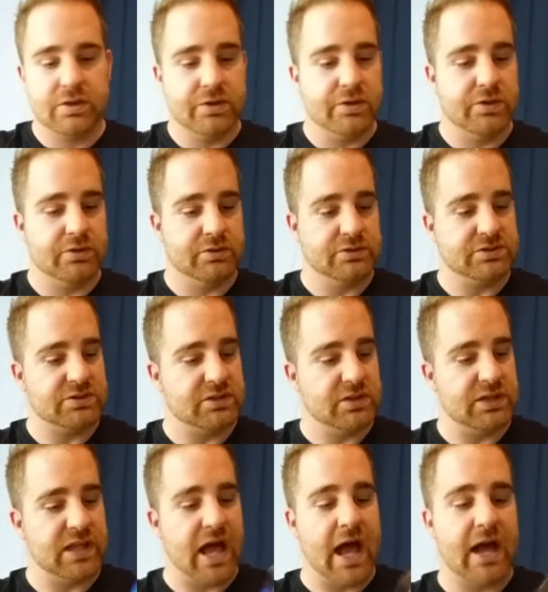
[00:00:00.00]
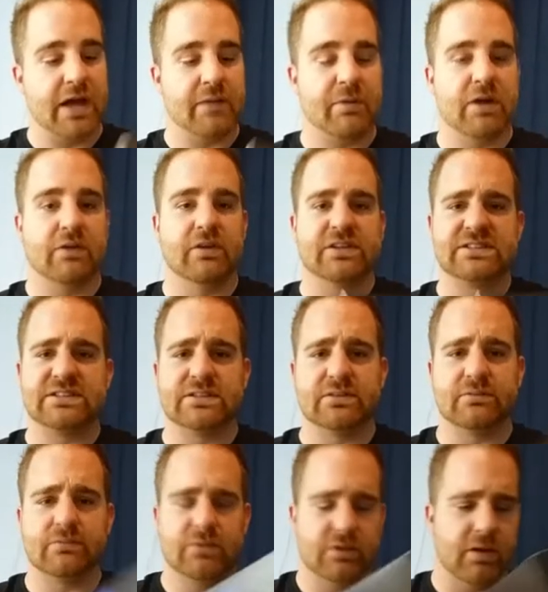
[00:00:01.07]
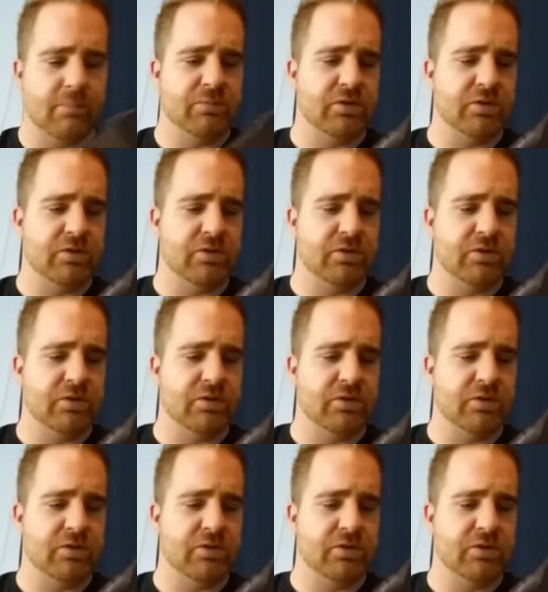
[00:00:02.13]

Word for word: used to lag about up